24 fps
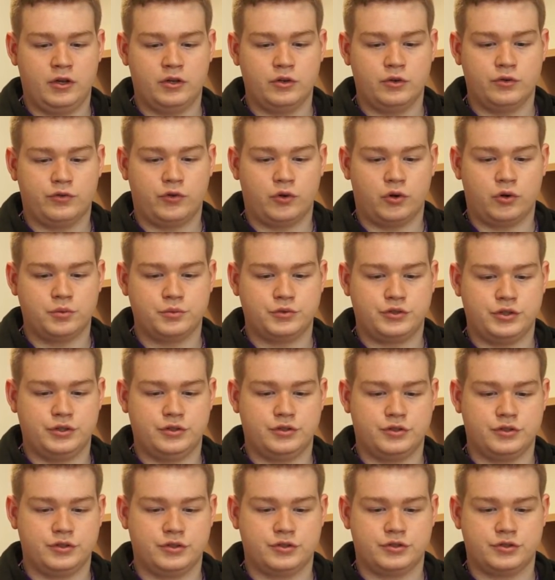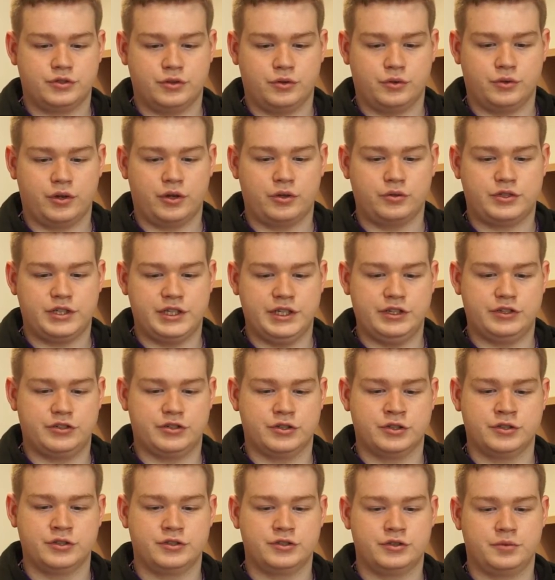Your form tutors, although
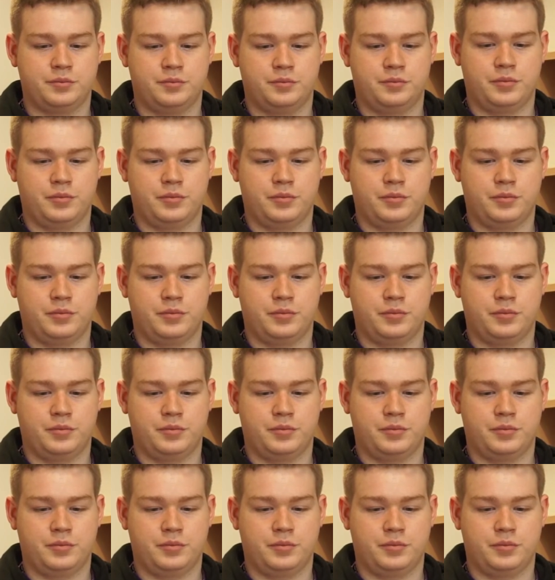teachers,